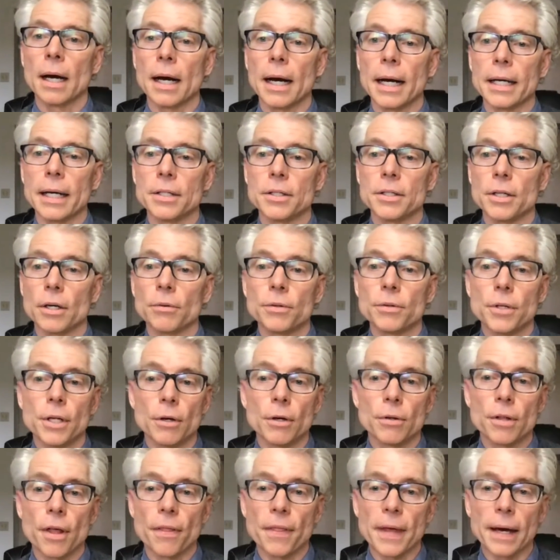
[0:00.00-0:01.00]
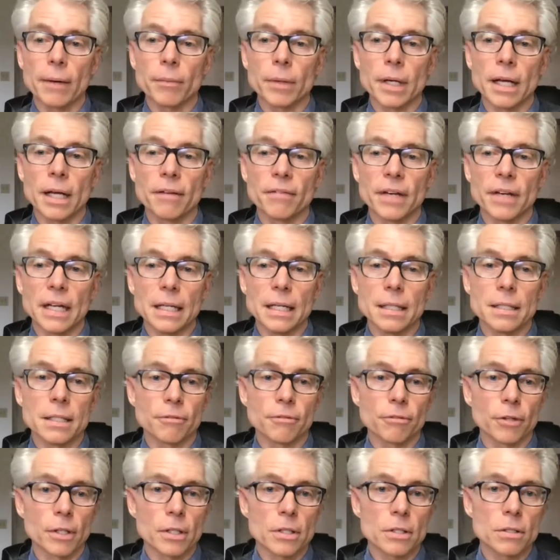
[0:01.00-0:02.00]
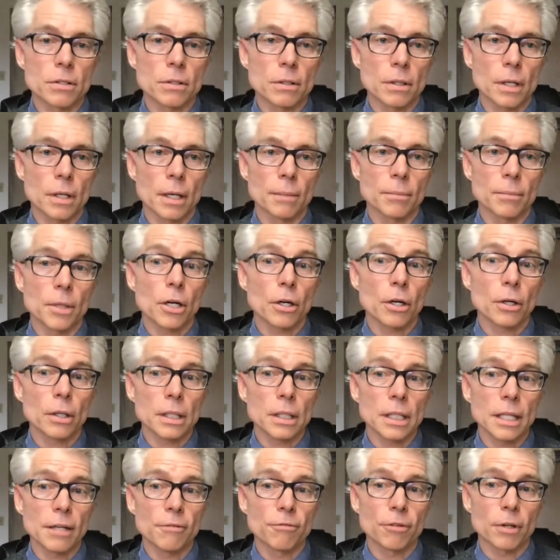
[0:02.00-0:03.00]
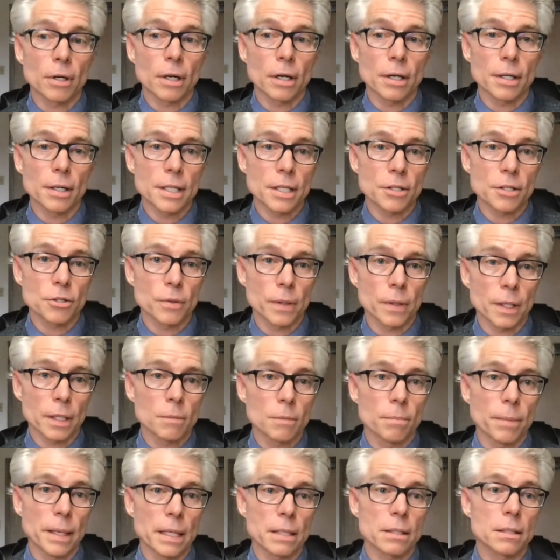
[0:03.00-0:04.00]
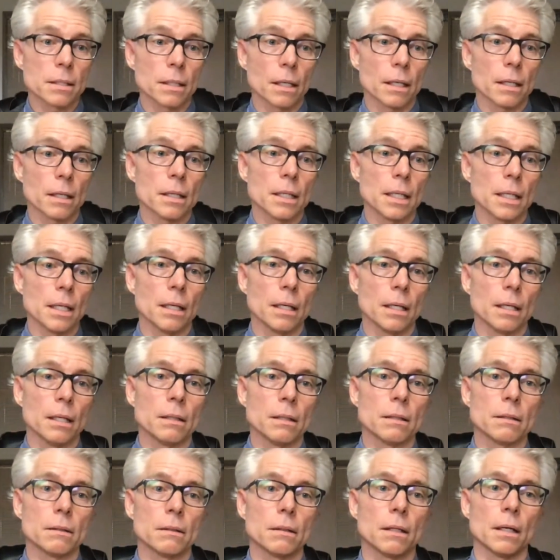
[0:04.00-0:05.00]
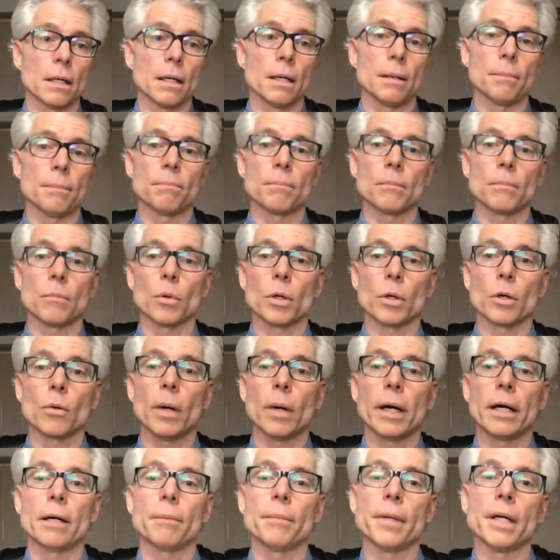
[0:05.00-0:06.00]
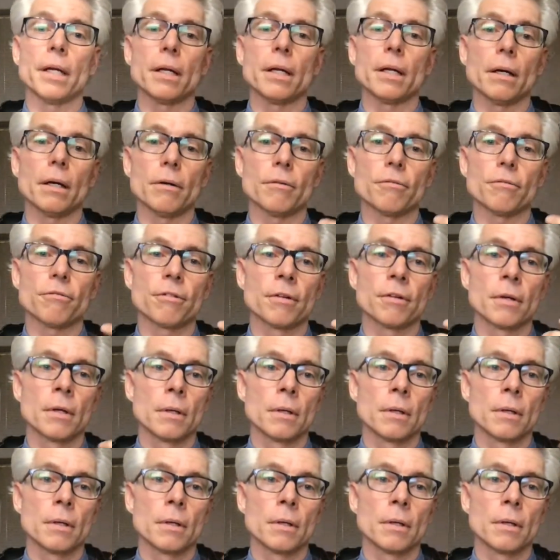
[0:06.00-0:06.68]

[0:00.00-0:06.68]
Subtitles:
I don't know that that would have any difference currently for our district based on the requirement of